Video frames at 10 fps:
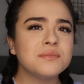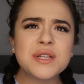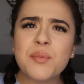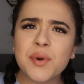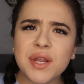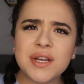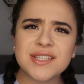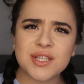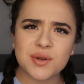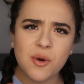These are pretty
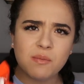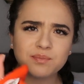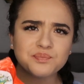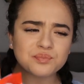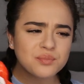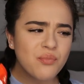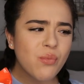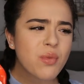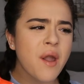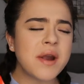good too.
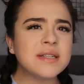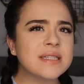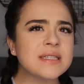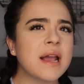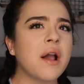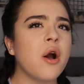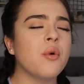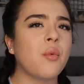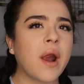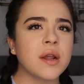It tastes like
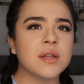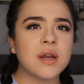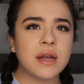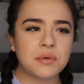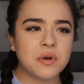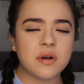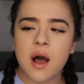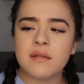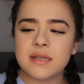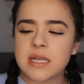a regular, well,
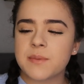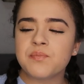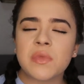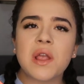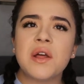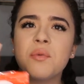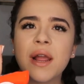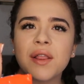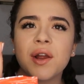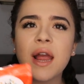obviously, a
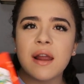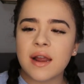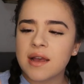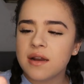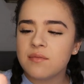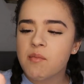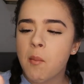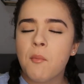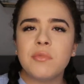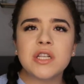regular Airhead
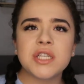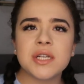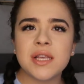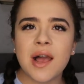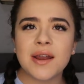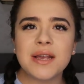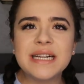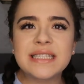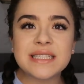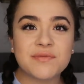with chili on it.
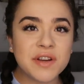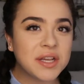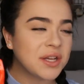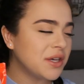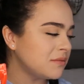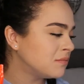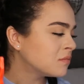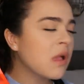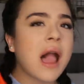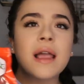It's freaking good.
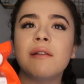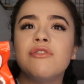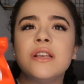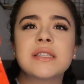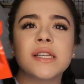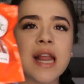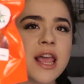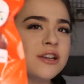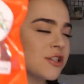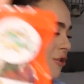I give these an
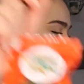8